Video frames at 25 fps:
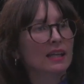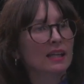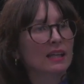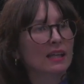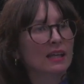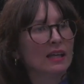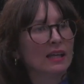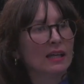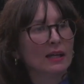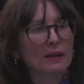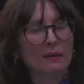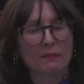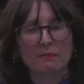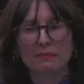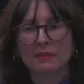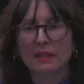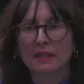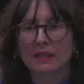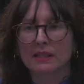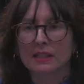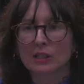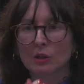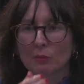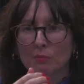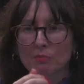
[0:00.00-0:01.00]

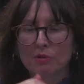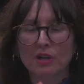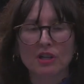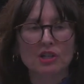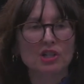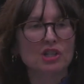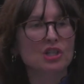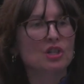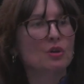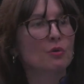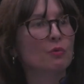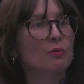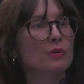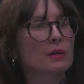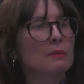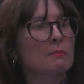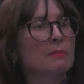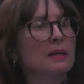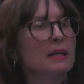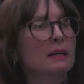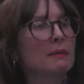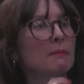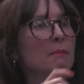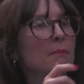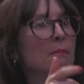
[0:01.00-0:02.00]
the oppression of
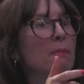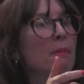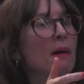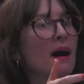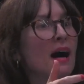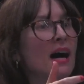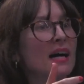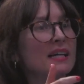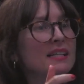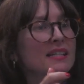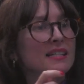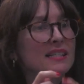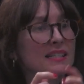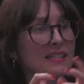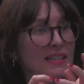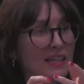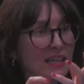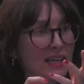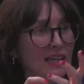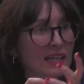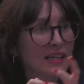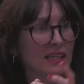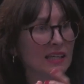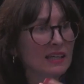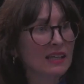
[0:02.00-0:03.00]
women by
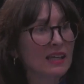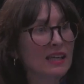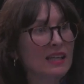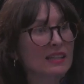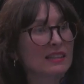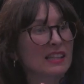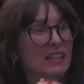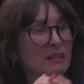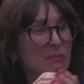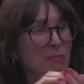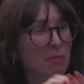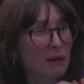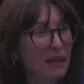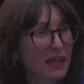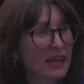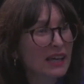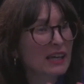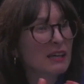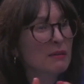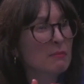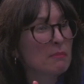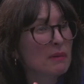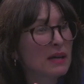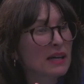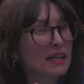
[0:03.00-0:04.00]
saying that
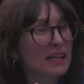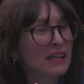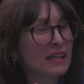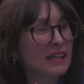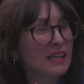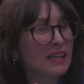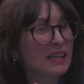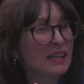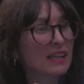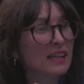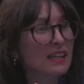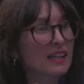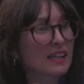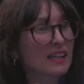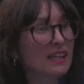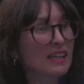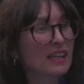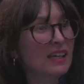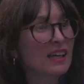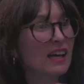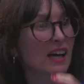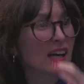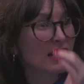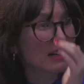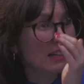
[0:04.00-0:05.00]
black men
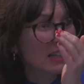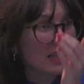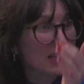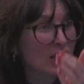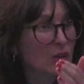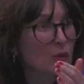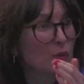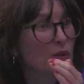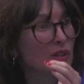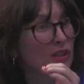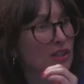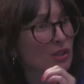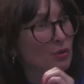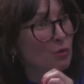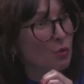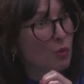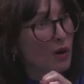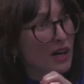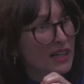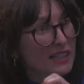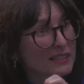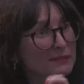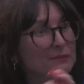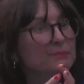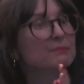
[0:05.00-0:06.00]
are equal to
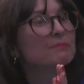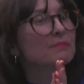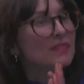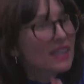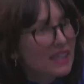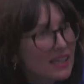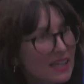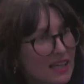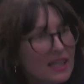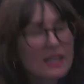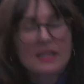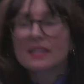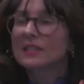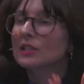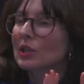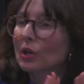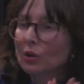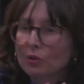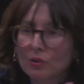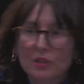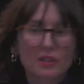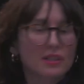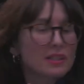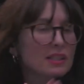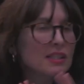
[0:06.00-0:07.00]
white,
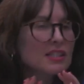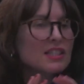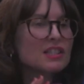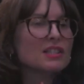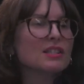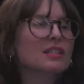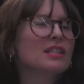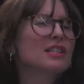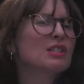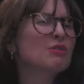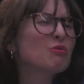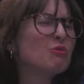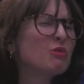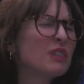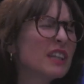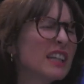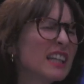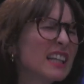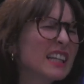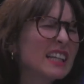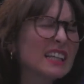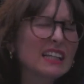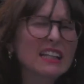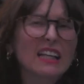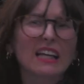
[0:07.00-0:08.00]
so it's
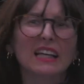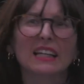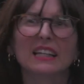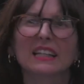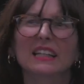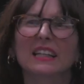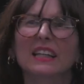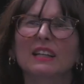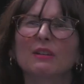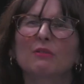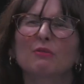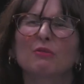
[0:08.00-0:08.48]
really like,